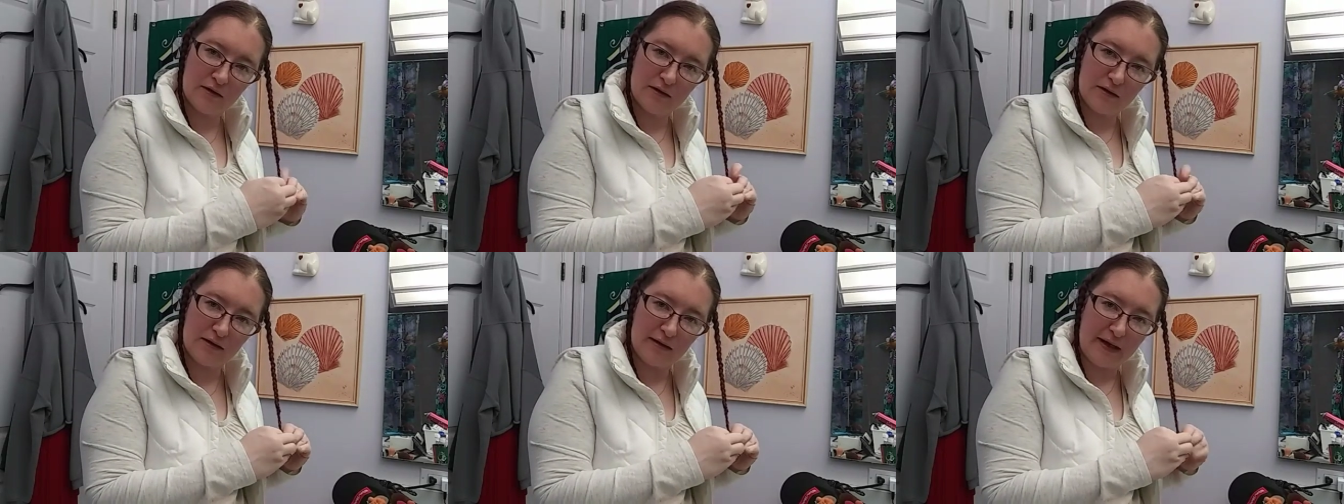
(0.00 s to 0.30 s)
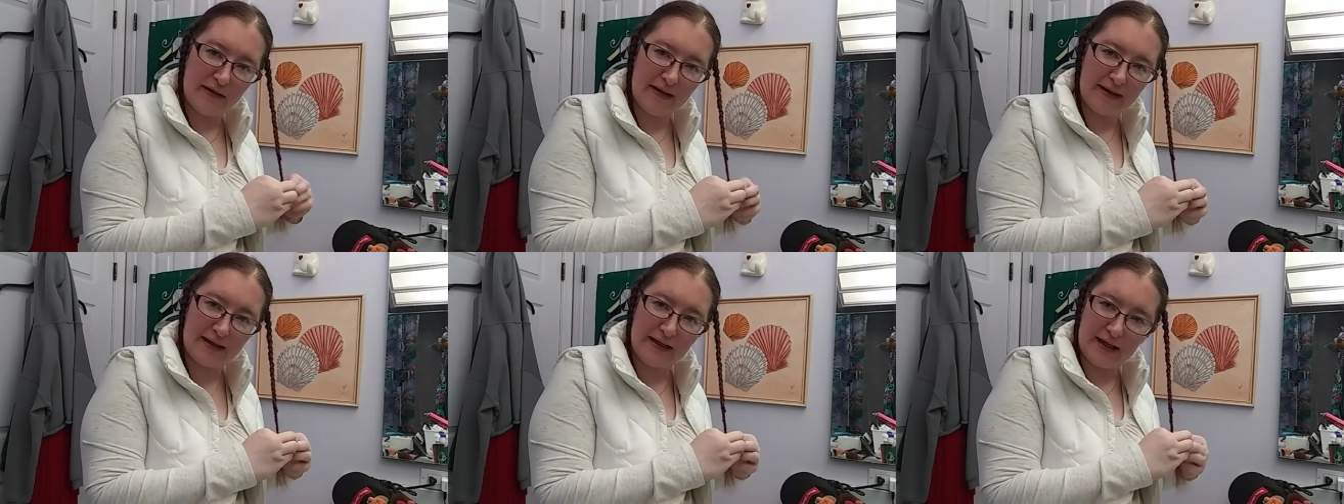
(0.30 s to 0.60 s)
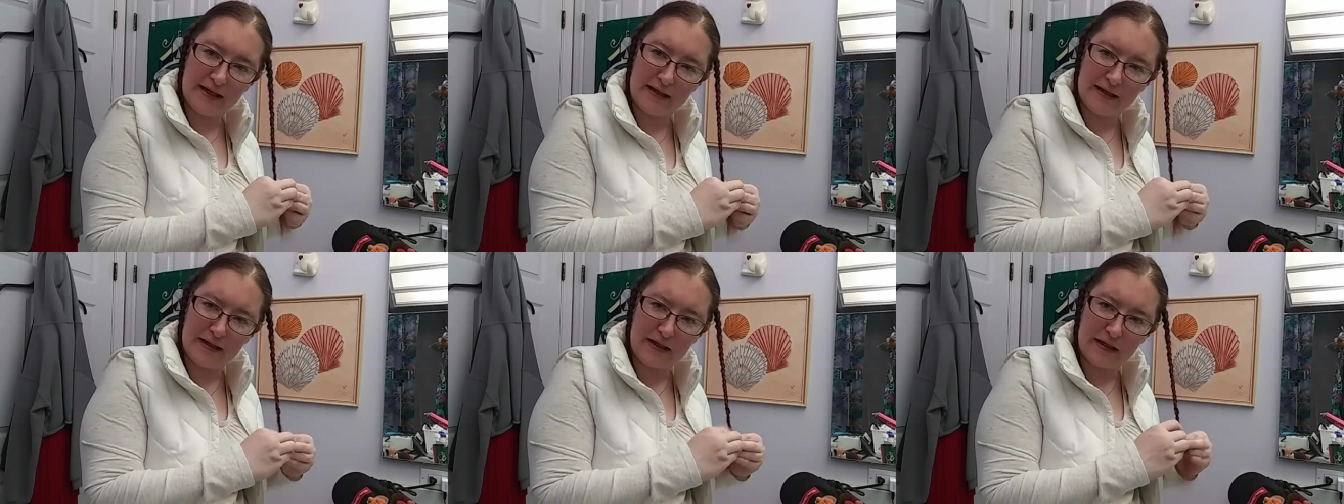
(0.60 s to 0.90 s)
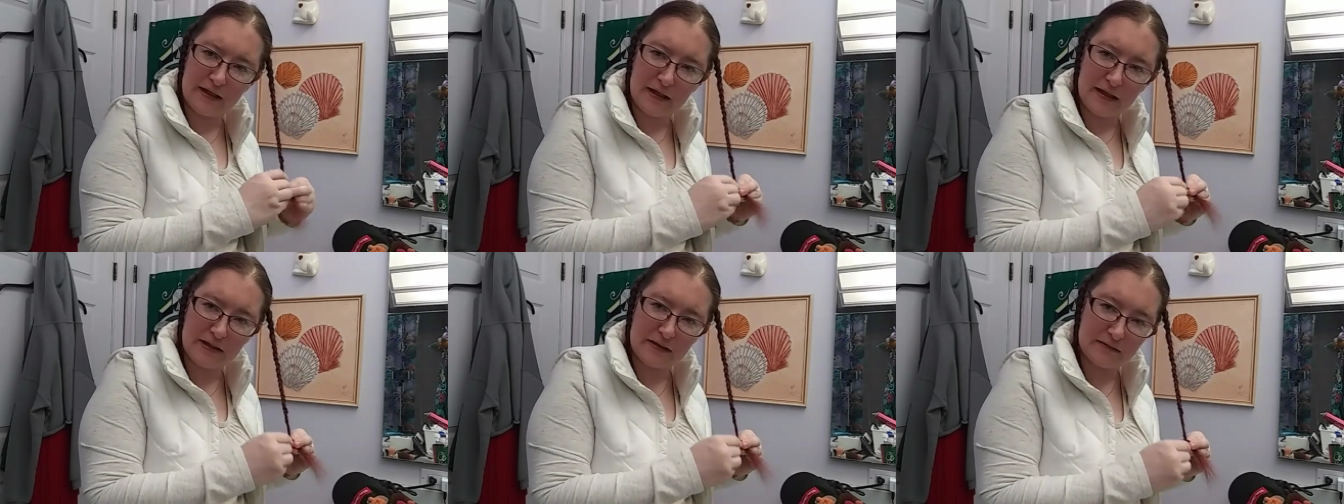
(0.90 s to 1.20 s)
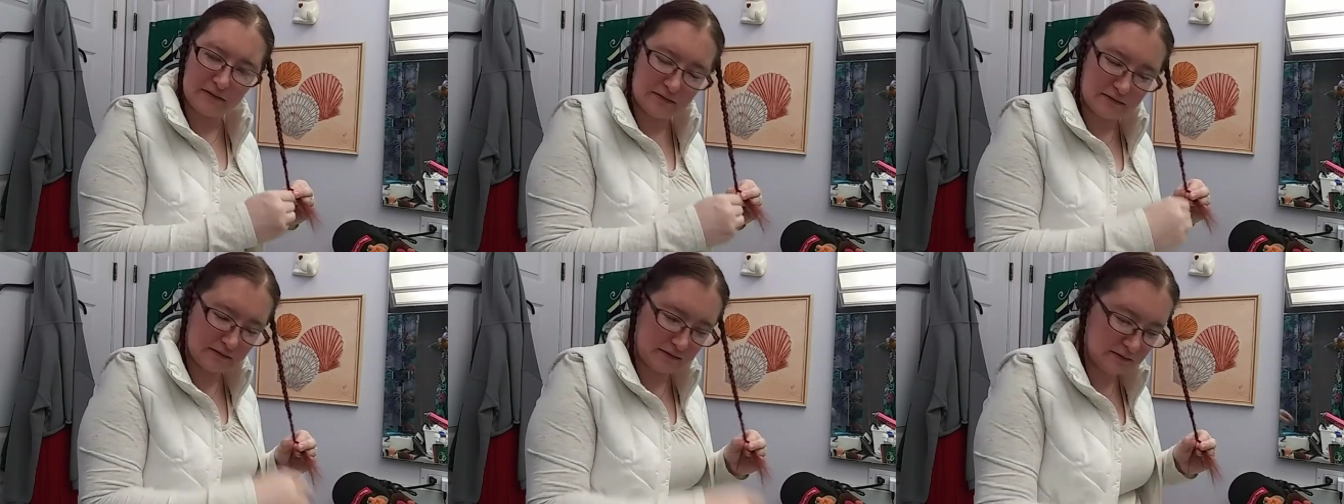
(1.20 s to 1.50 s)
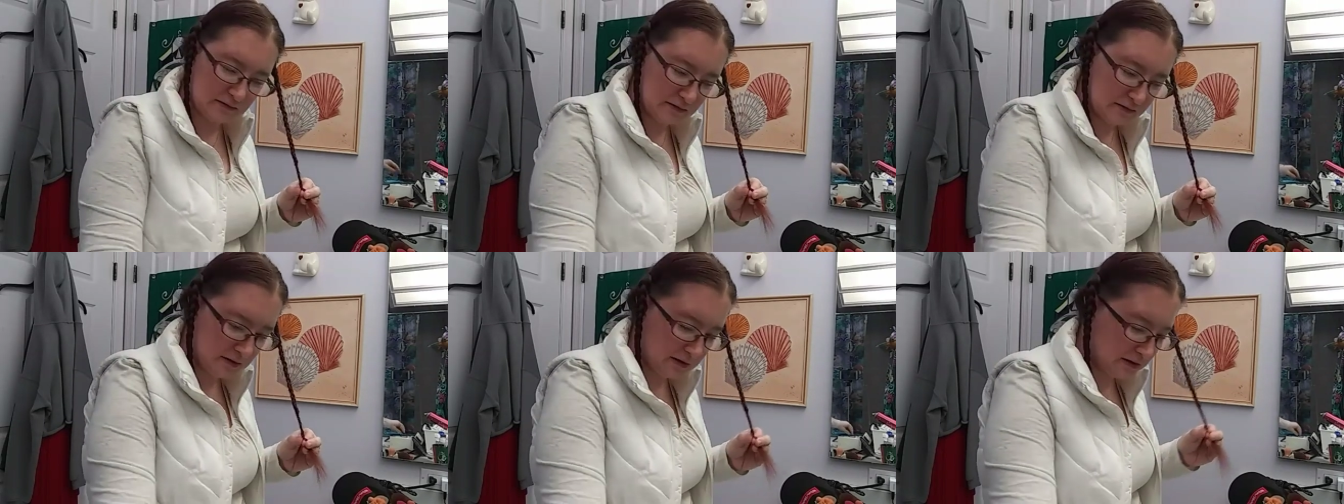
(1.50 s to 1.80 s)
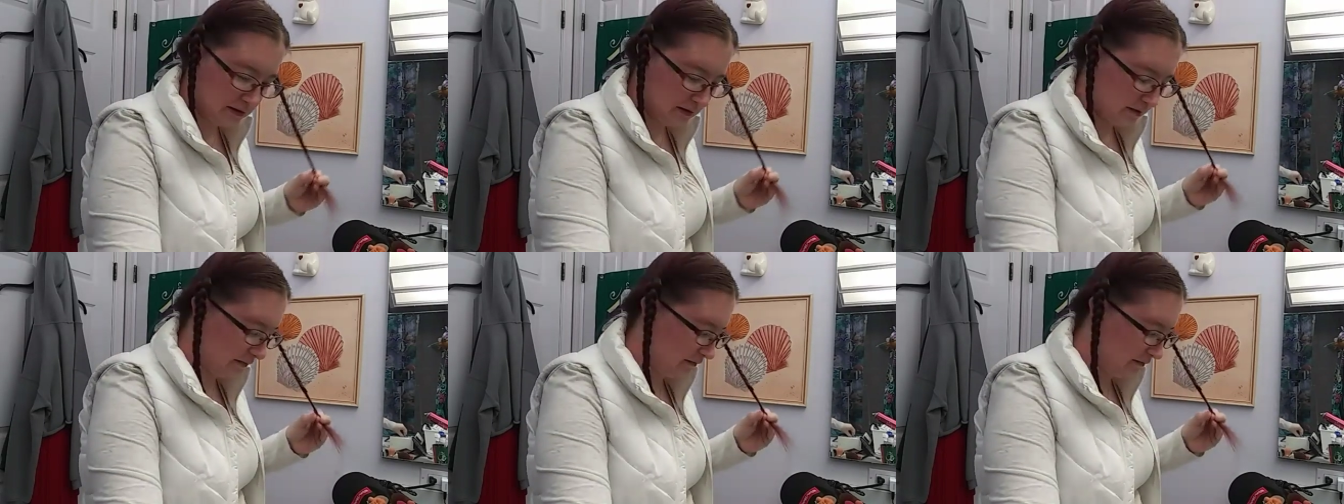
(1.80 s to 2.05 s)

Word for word: And now I can't get a cut. I don't